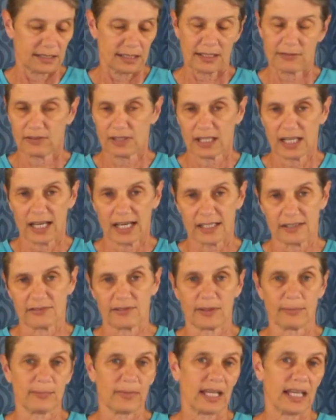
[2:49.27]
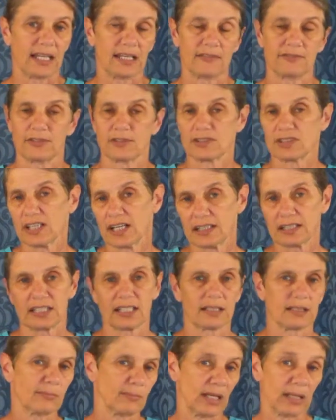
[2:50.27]
give a lot of them, and if you're
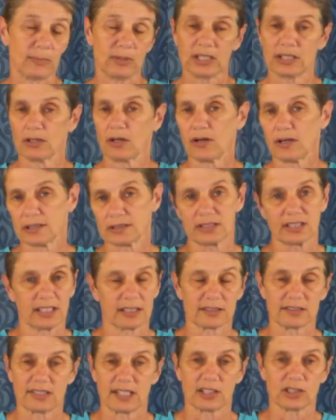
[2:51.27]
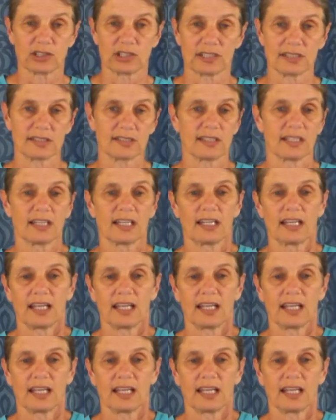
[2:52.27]
tugging, maybe long tug sessions.